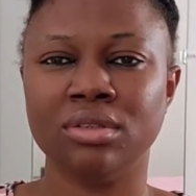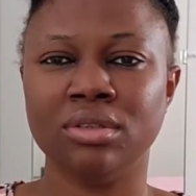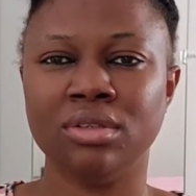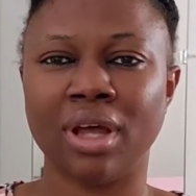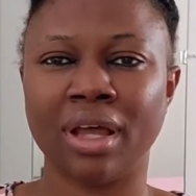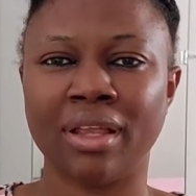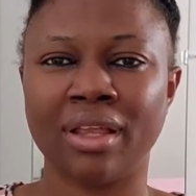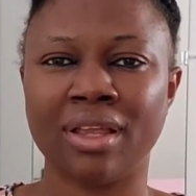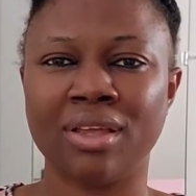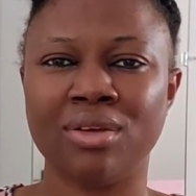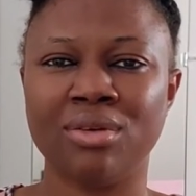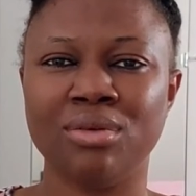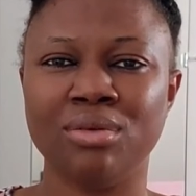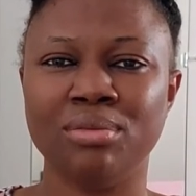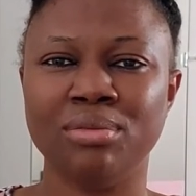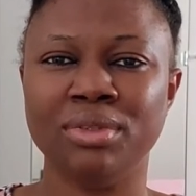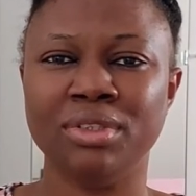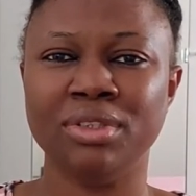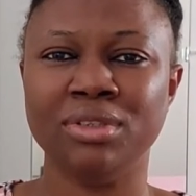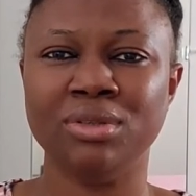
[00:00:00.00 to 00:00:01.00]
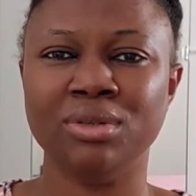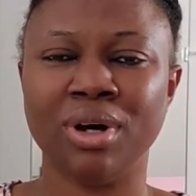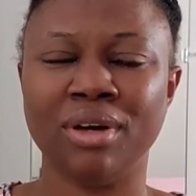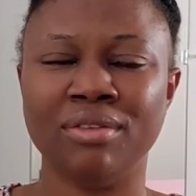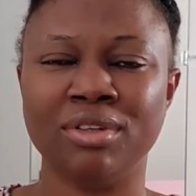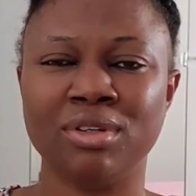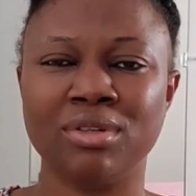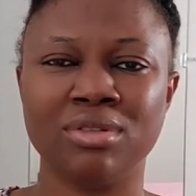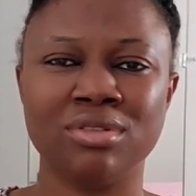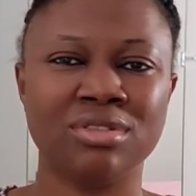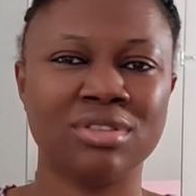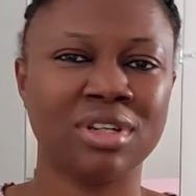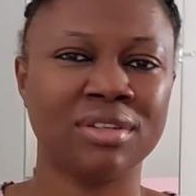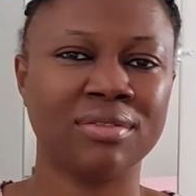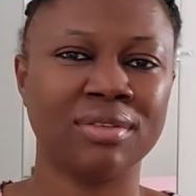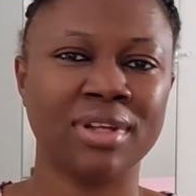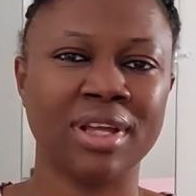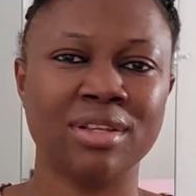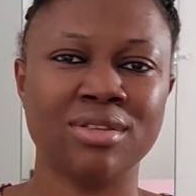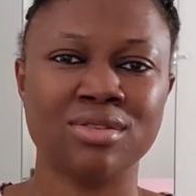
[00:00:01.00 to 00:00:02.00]
I think you have a contract
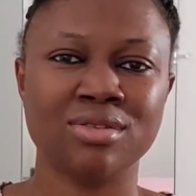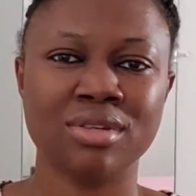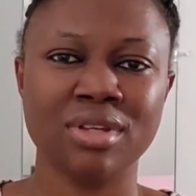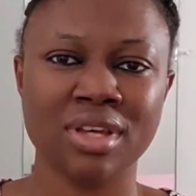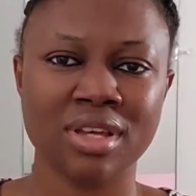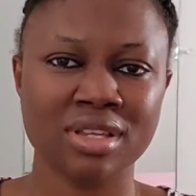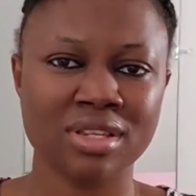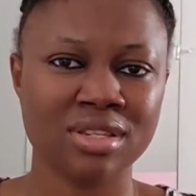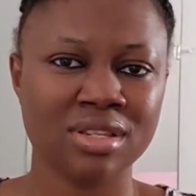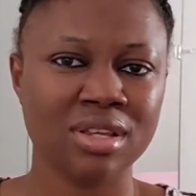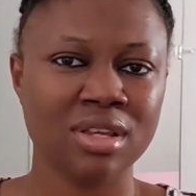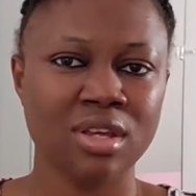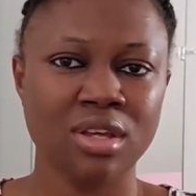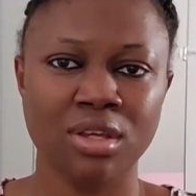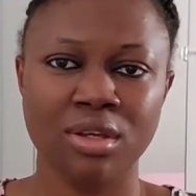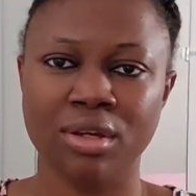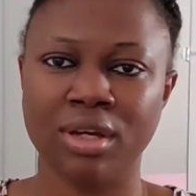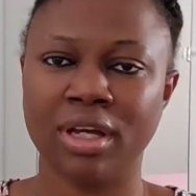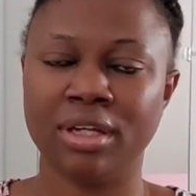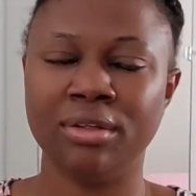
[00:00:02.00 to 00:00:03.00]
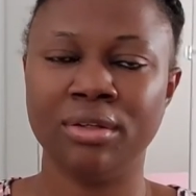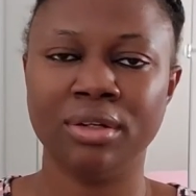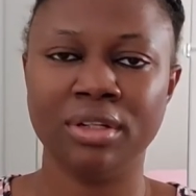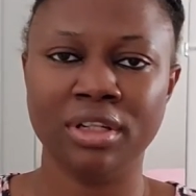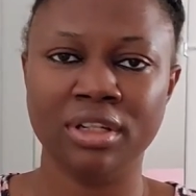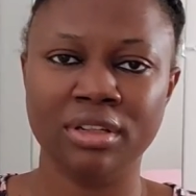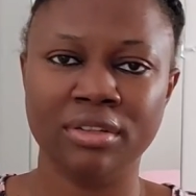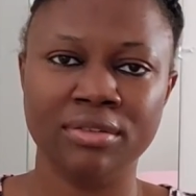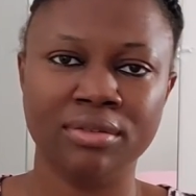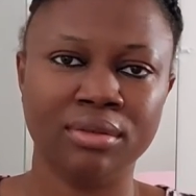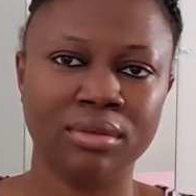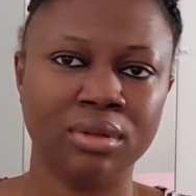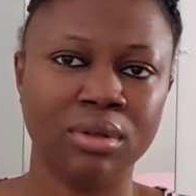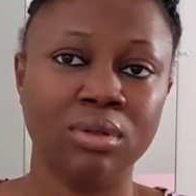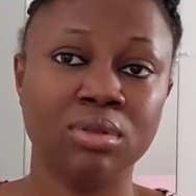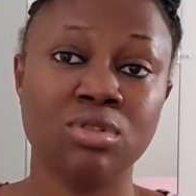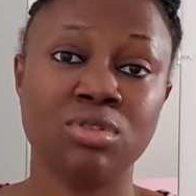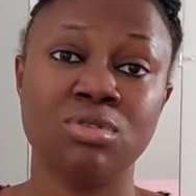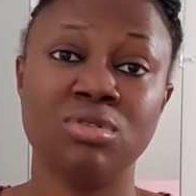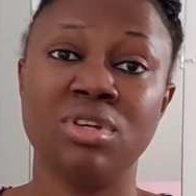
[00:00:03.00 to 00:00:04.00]
for like 2 years, you cannot leave,
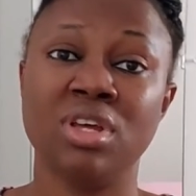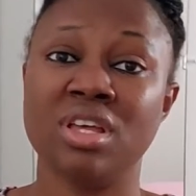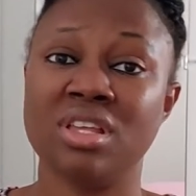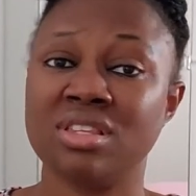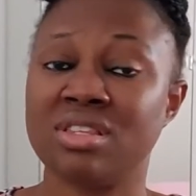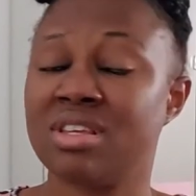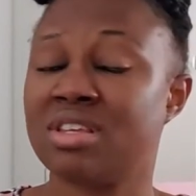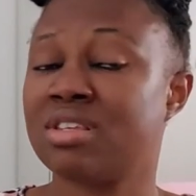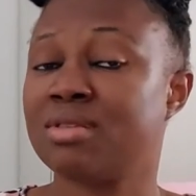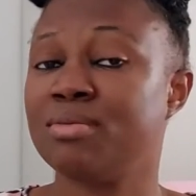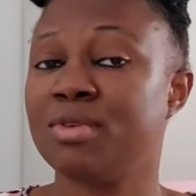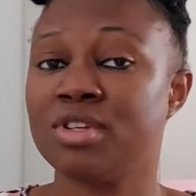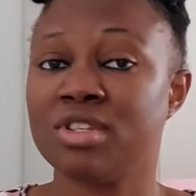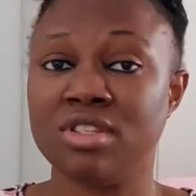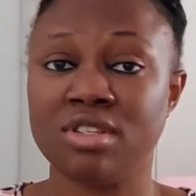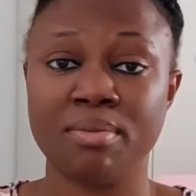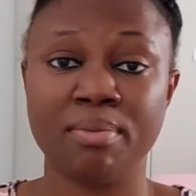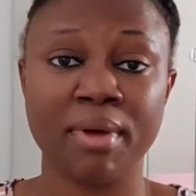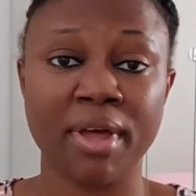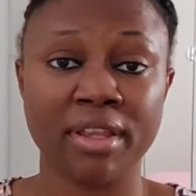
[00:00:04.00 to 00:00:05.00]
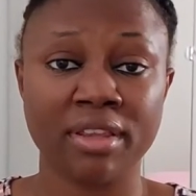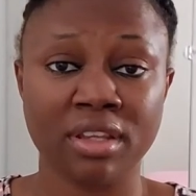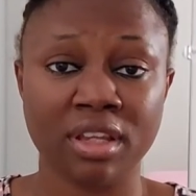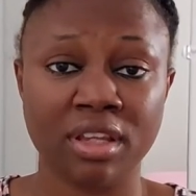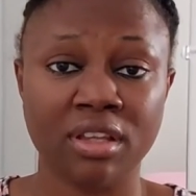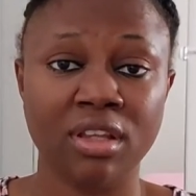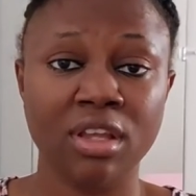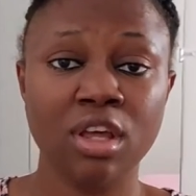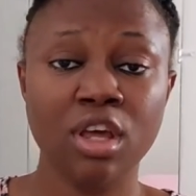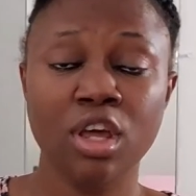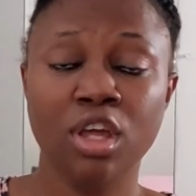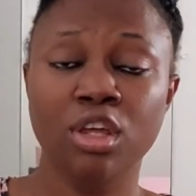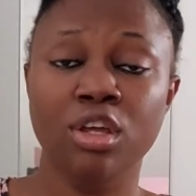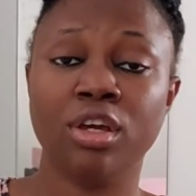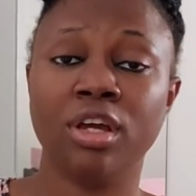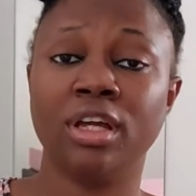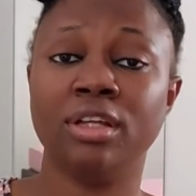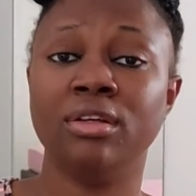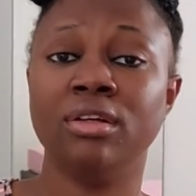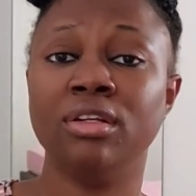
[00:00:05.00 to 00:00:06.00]
or 2 years, 6 months, depending, you
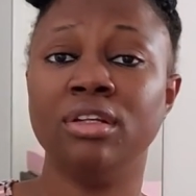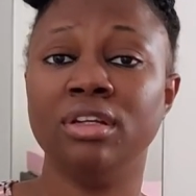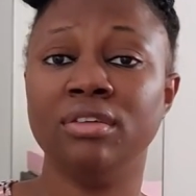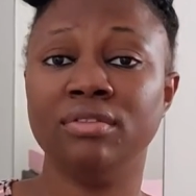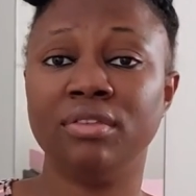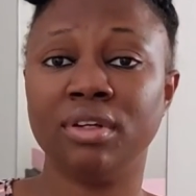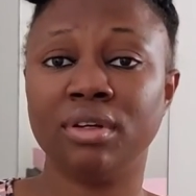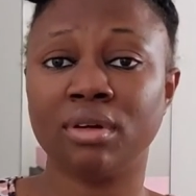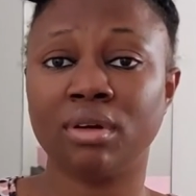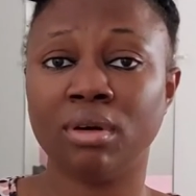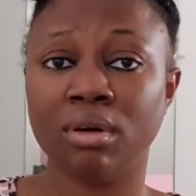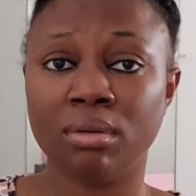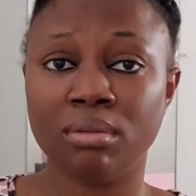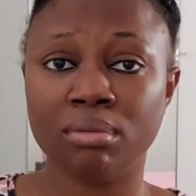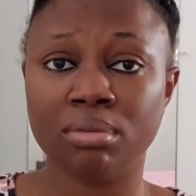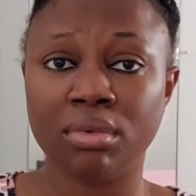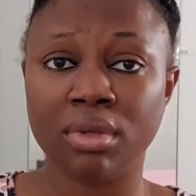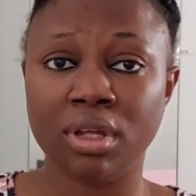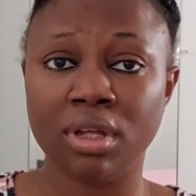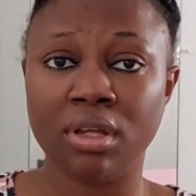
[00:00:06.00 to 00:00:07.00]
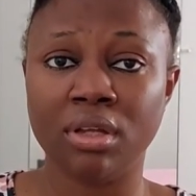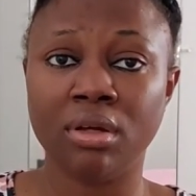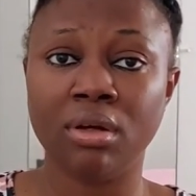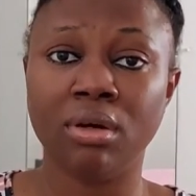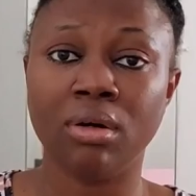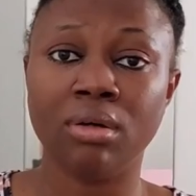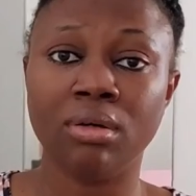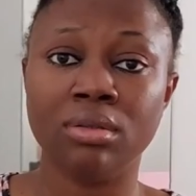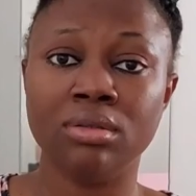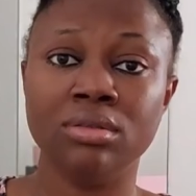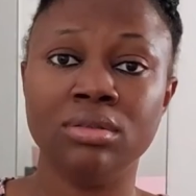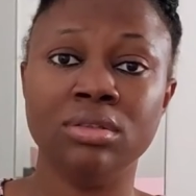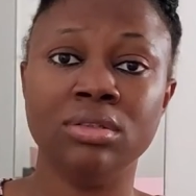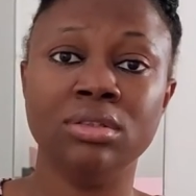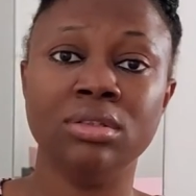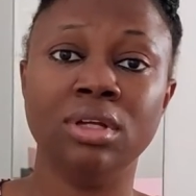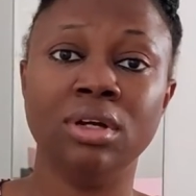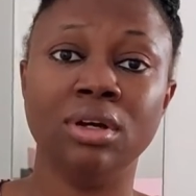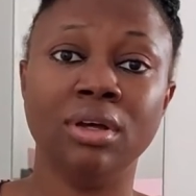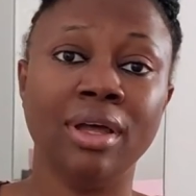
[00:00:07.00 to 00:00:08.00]
cannot leave the company on,
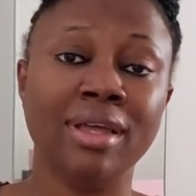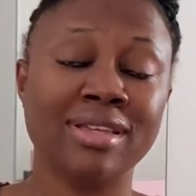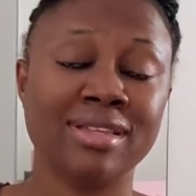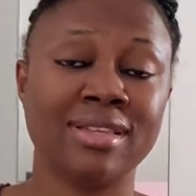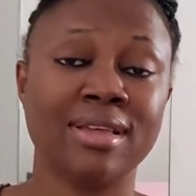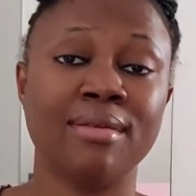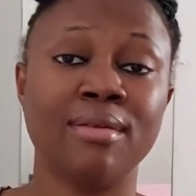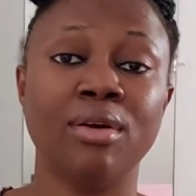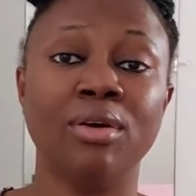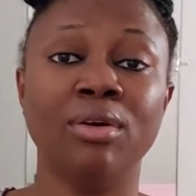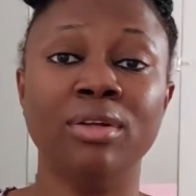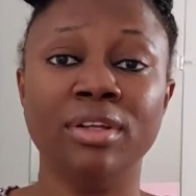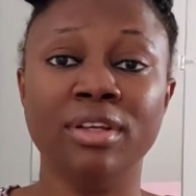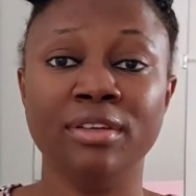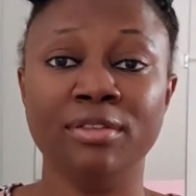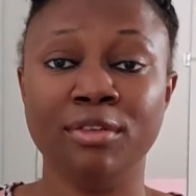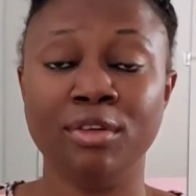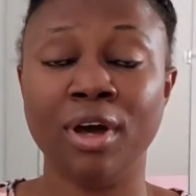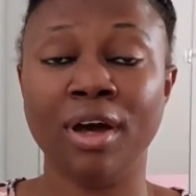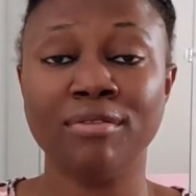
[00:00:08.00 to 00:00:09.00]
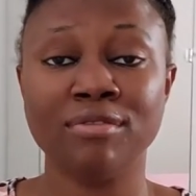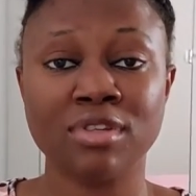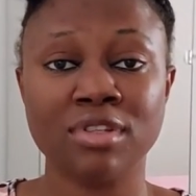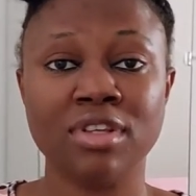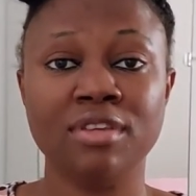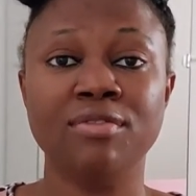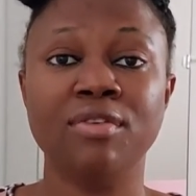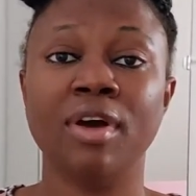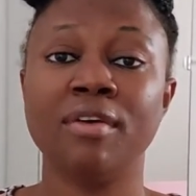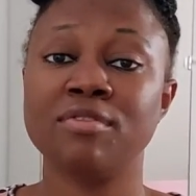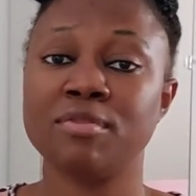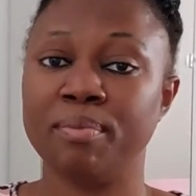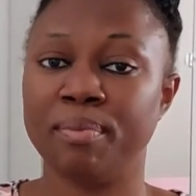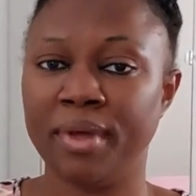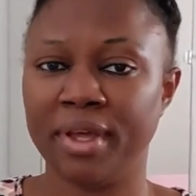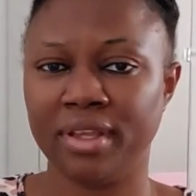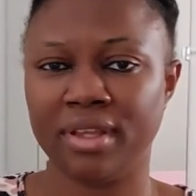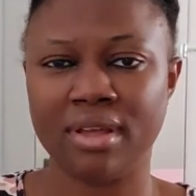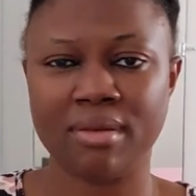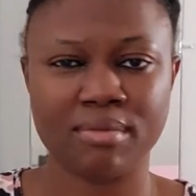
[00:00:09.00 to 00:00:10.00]
except, or if you have to leave, you have to
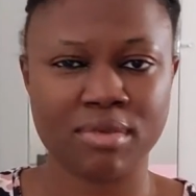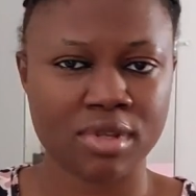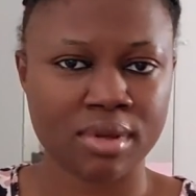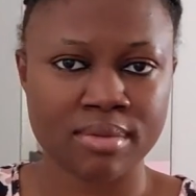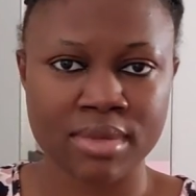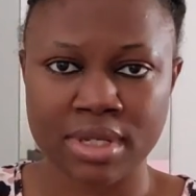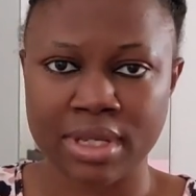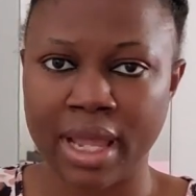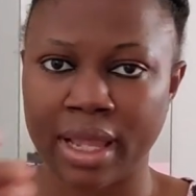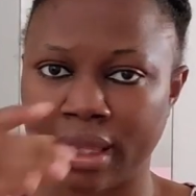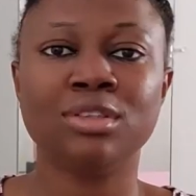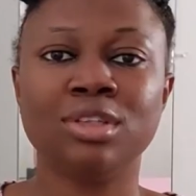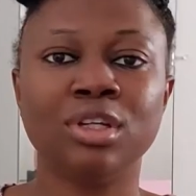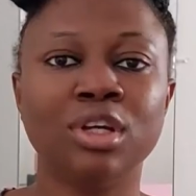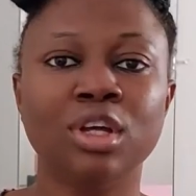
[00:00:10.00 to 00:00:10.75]
pay them something like.